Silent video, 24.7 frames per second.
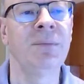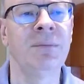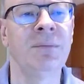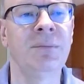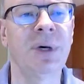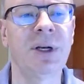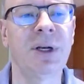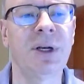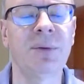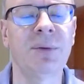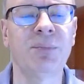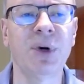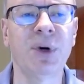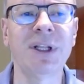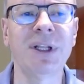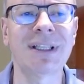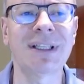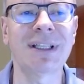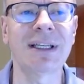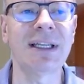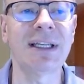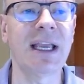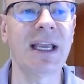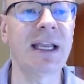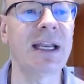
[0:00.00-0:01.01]
but it brings
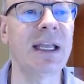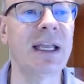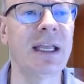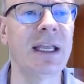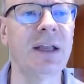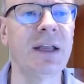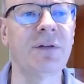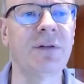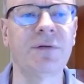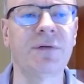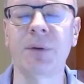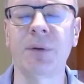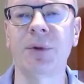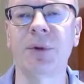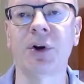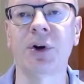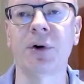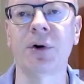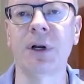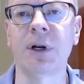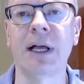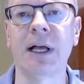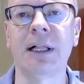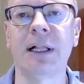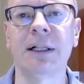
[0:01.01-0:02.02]
the data in from your
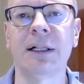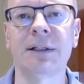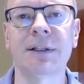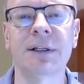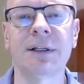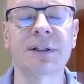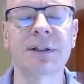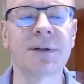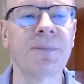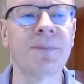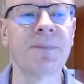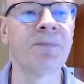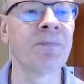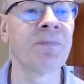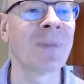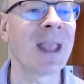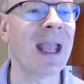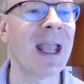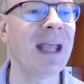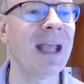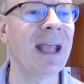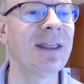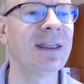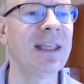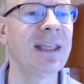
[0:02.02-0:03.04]
analysis.
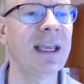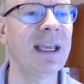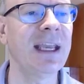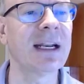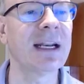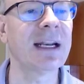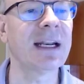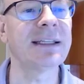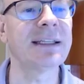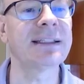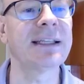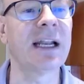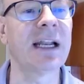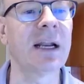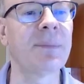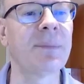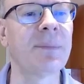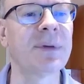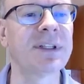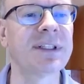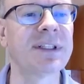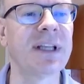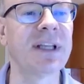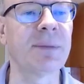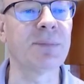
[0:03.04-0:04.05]
And then I set up
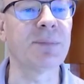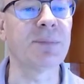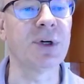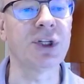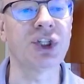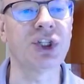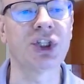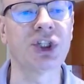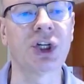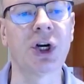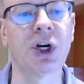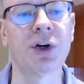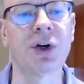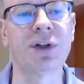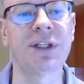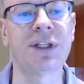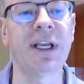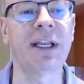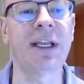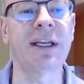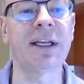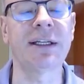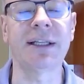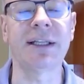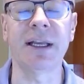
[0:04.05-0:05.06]
a separate chart
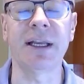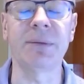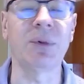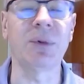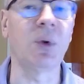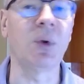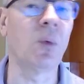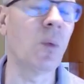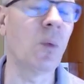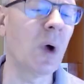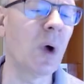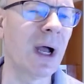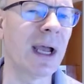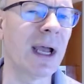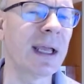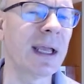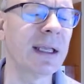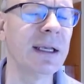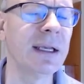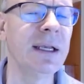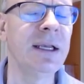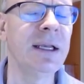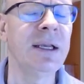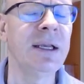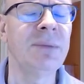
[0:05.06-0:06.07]
data table.
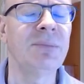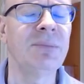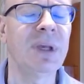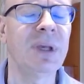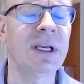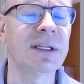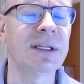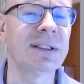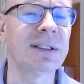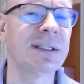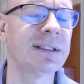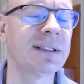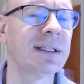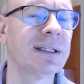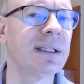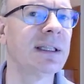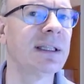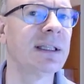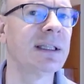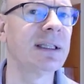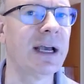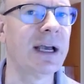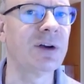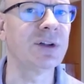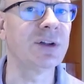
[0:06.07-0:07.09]
Why? Because this
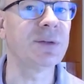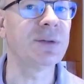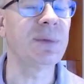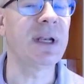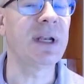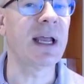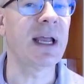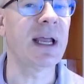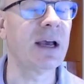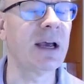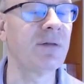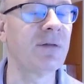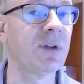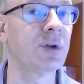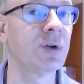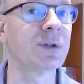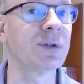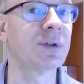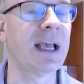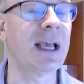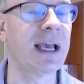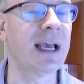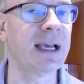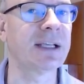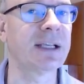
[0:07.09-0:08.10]
allows me to have
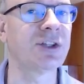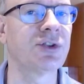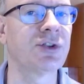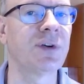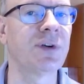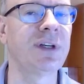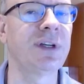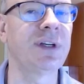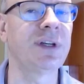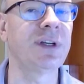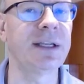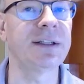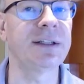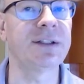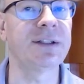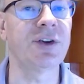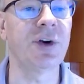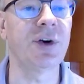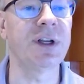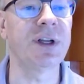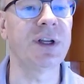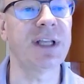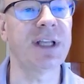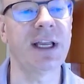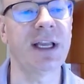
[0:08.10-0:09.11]
those extra data
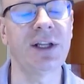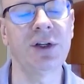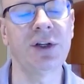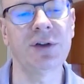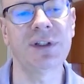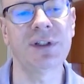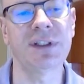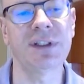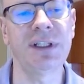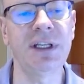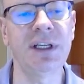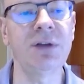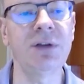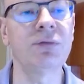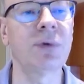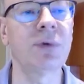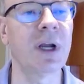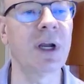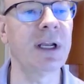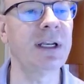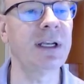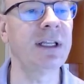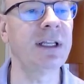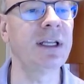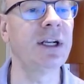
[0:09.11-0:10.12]
series. And you'll see
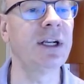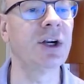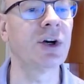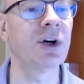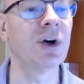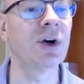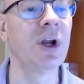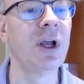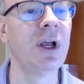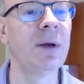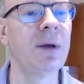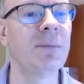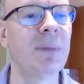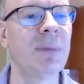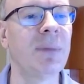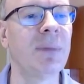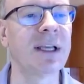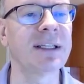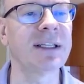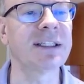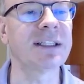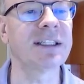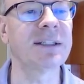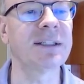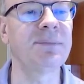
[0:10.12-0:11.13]
right here
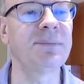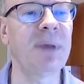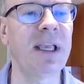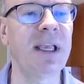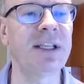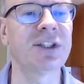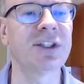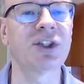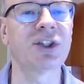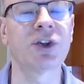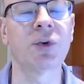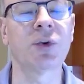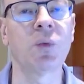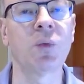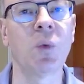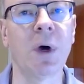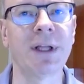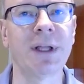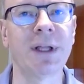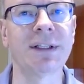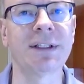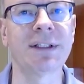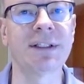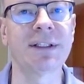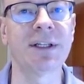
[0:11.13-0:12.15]
my Spacer
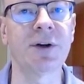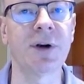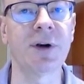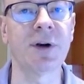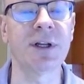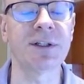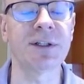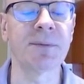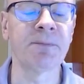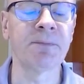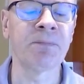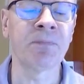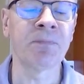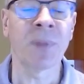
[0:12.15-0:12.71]
1 series.